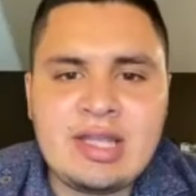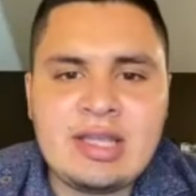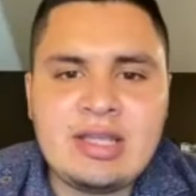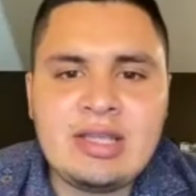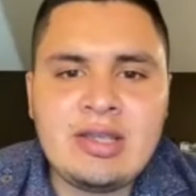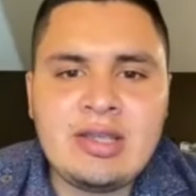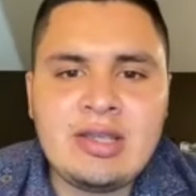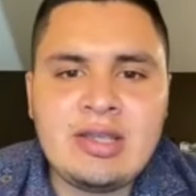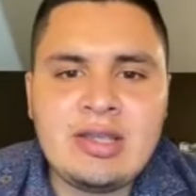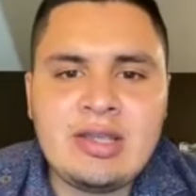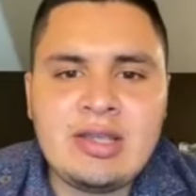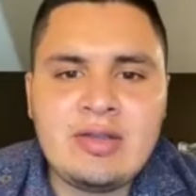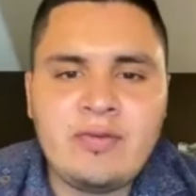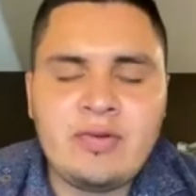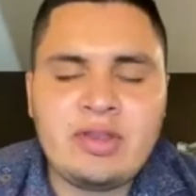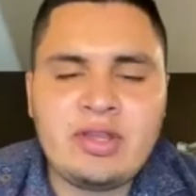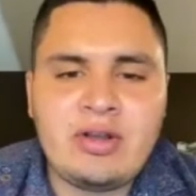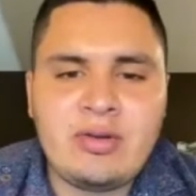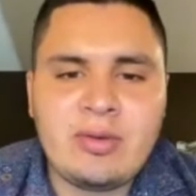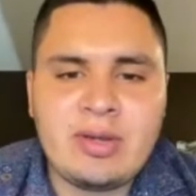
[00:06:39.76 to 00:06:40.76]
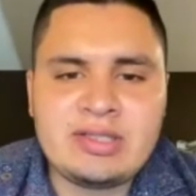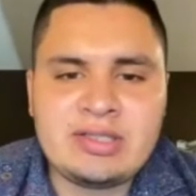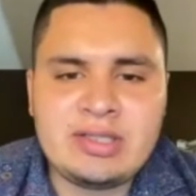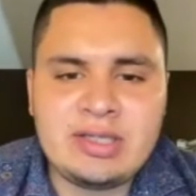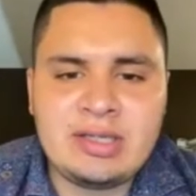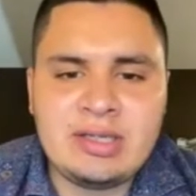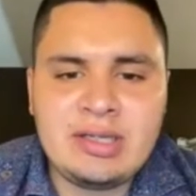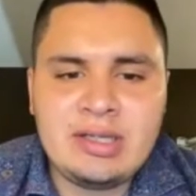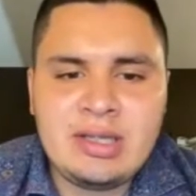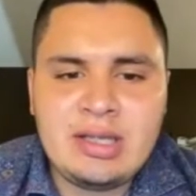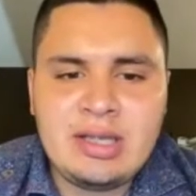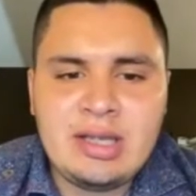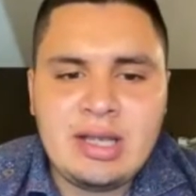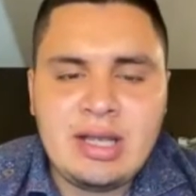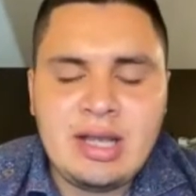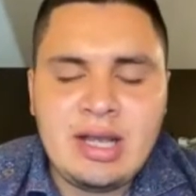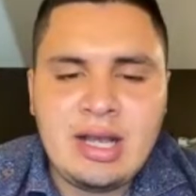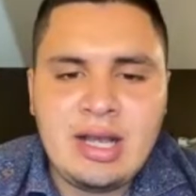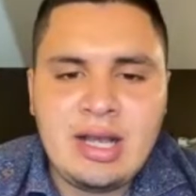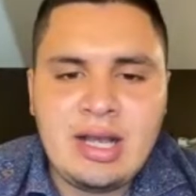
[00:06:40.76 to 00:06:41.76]
you for the question.
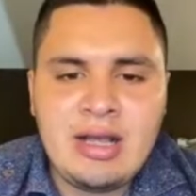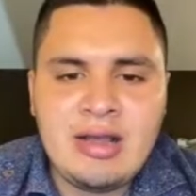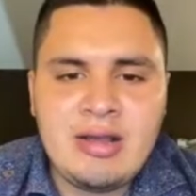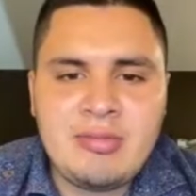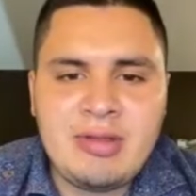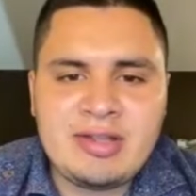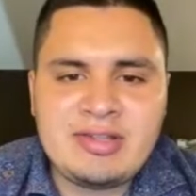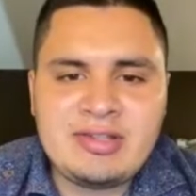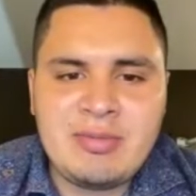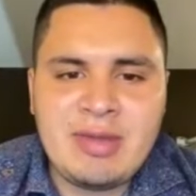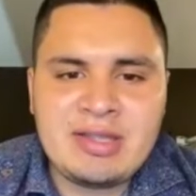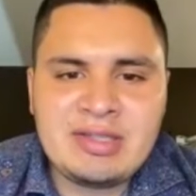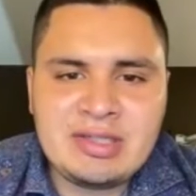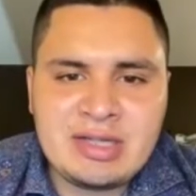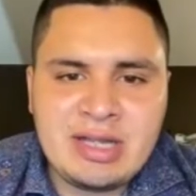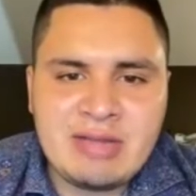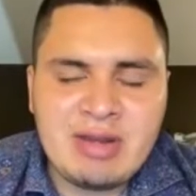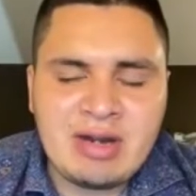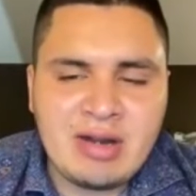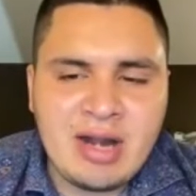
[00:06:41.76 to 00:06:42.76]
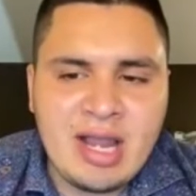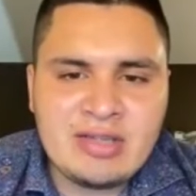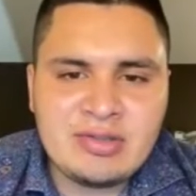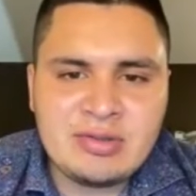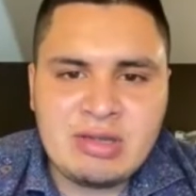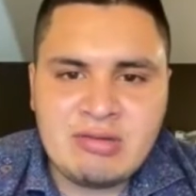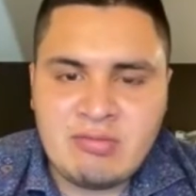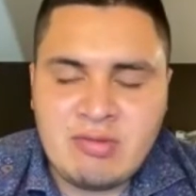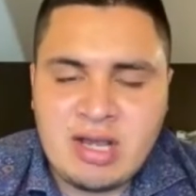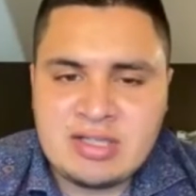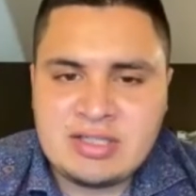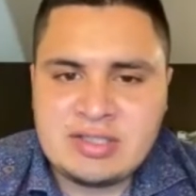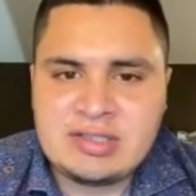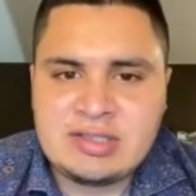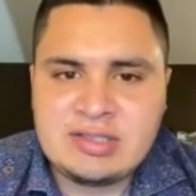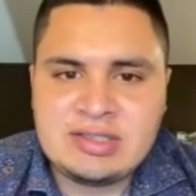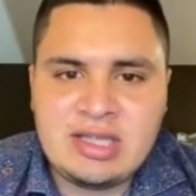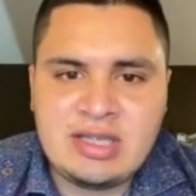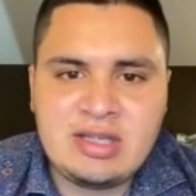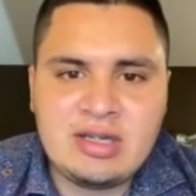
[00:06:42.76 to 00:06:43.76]
As you mentioned, I'm a graduate at Washington
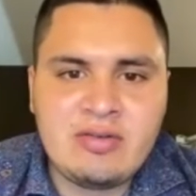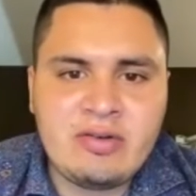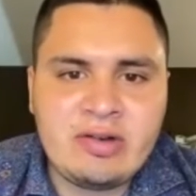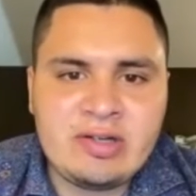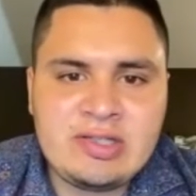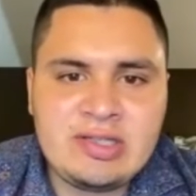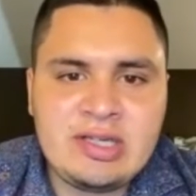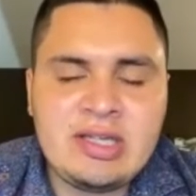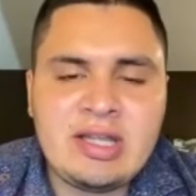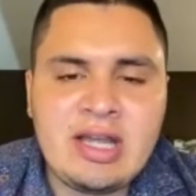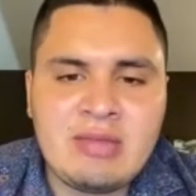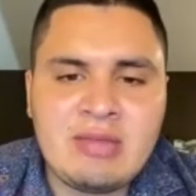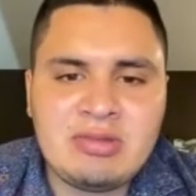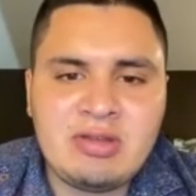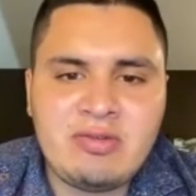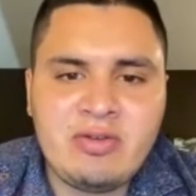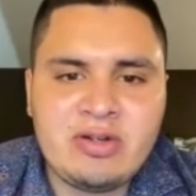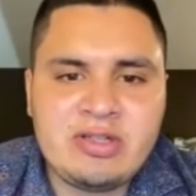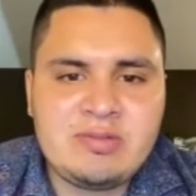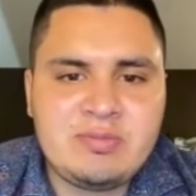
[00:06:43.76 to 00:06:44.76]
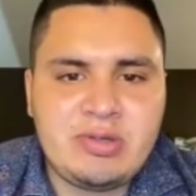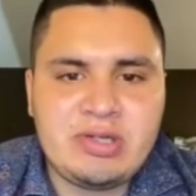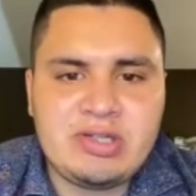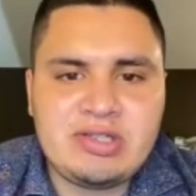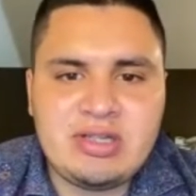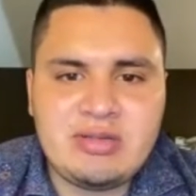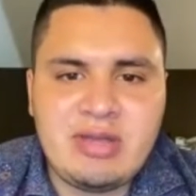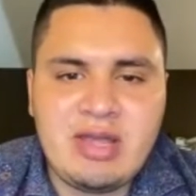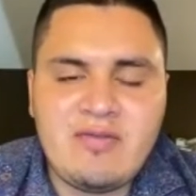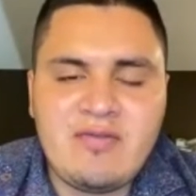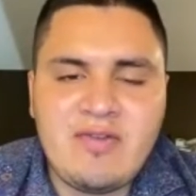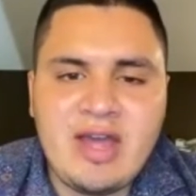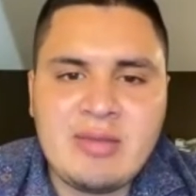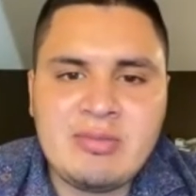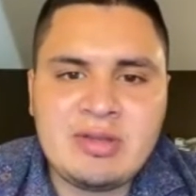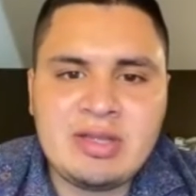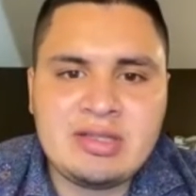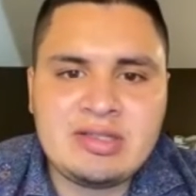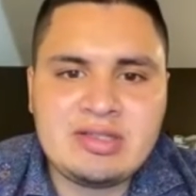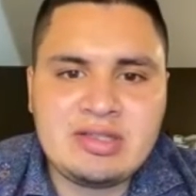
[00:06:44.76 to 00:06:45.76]
State University. I'm the first person in my
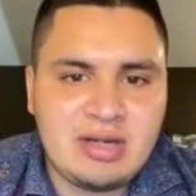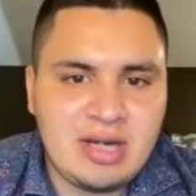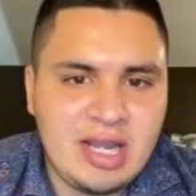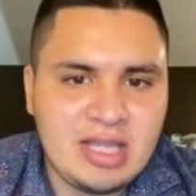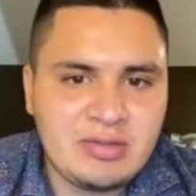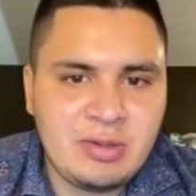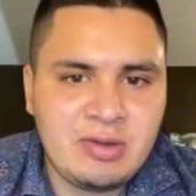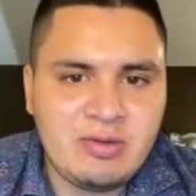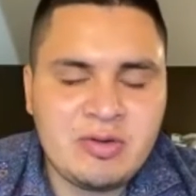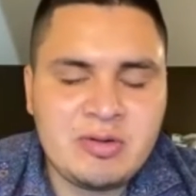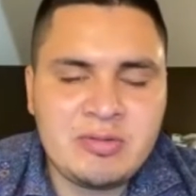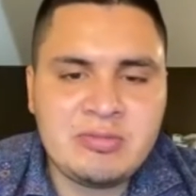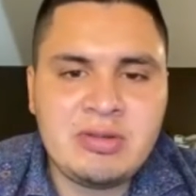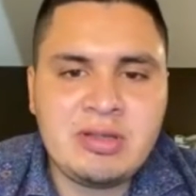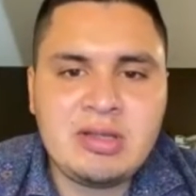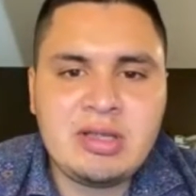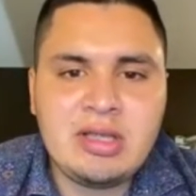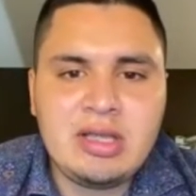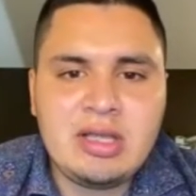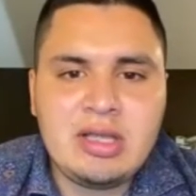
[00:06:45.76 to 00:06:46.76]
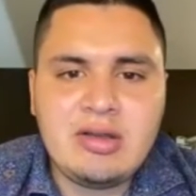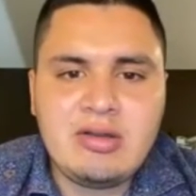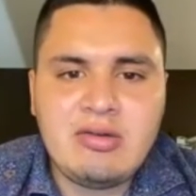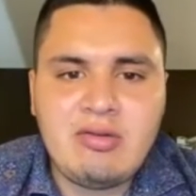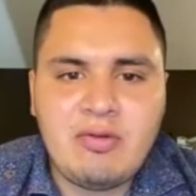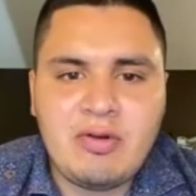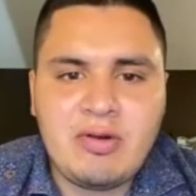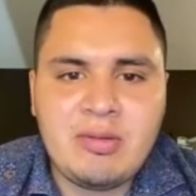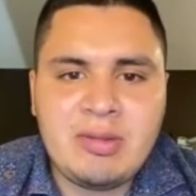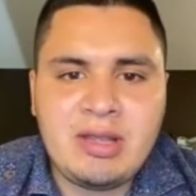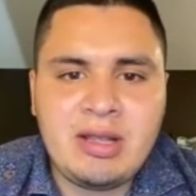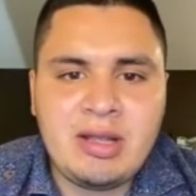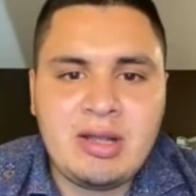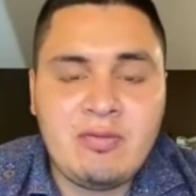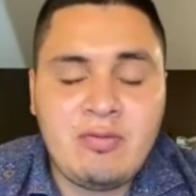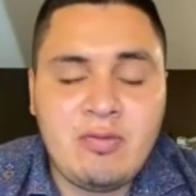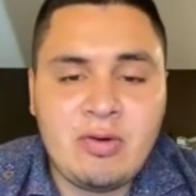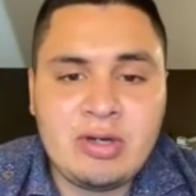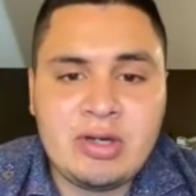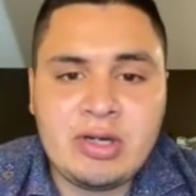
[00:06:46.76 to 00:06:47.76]
family to graduate from a
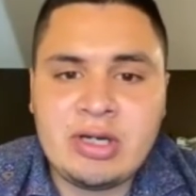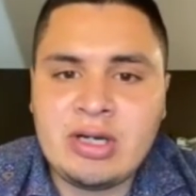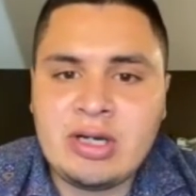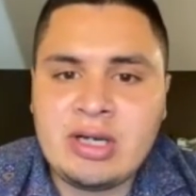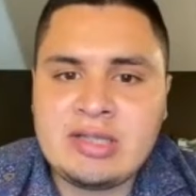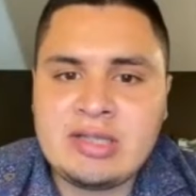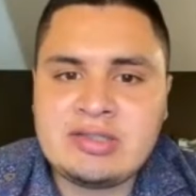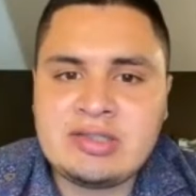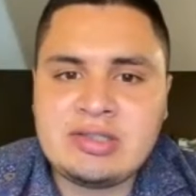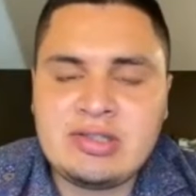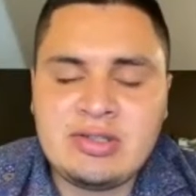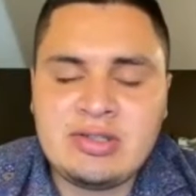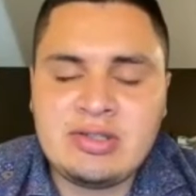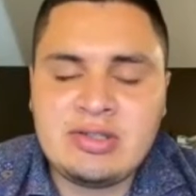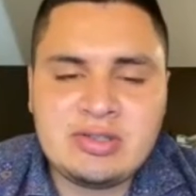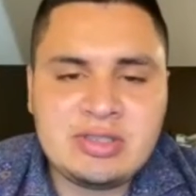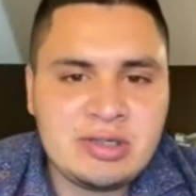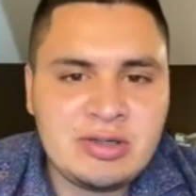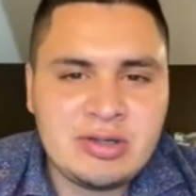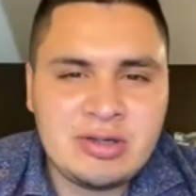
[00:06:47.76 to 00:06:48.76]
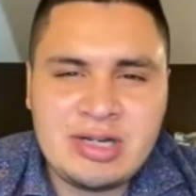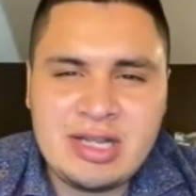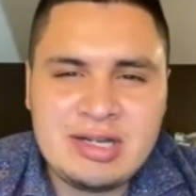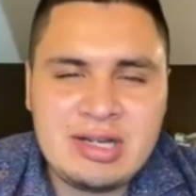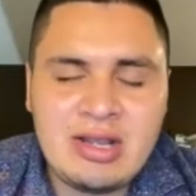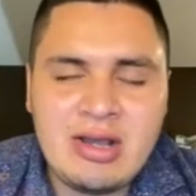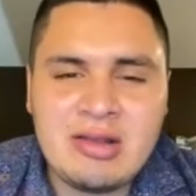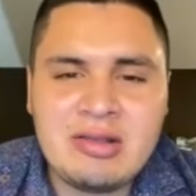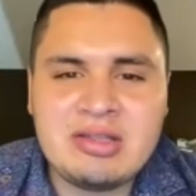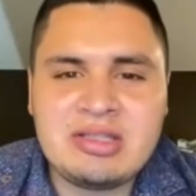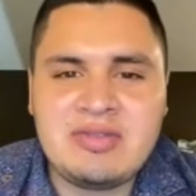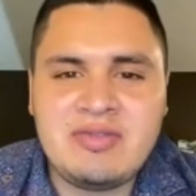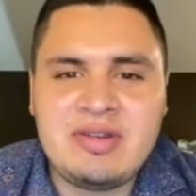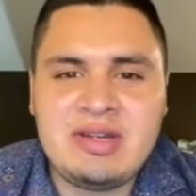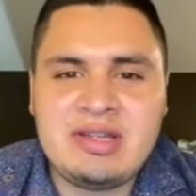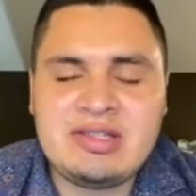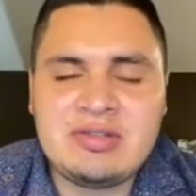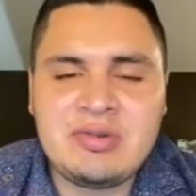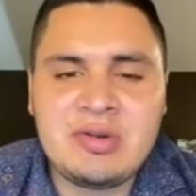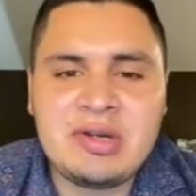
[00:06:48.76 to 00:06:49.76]
four-year institution or any college of
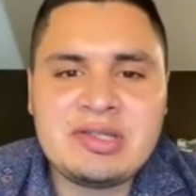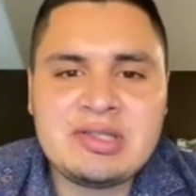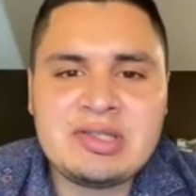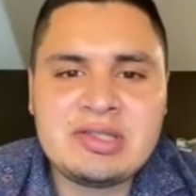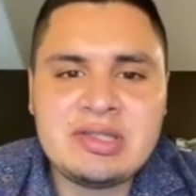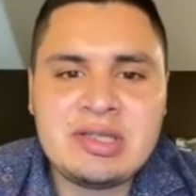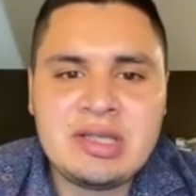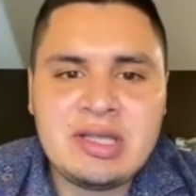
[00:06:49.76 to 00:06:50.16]
any sorts.